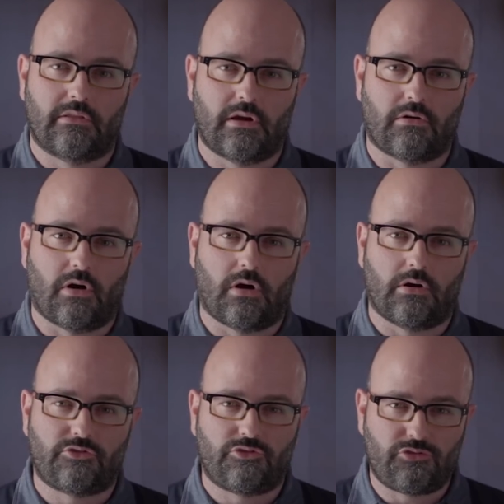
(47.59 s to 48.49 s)
There
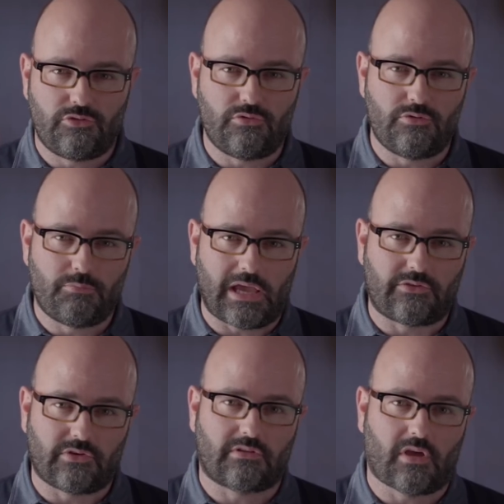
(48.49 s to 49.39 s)
are two
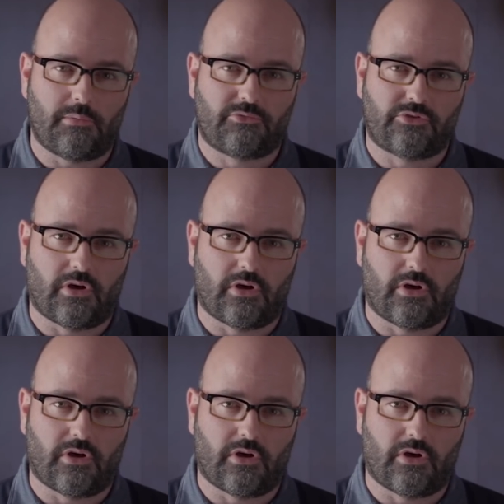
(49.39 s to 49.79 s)
basic types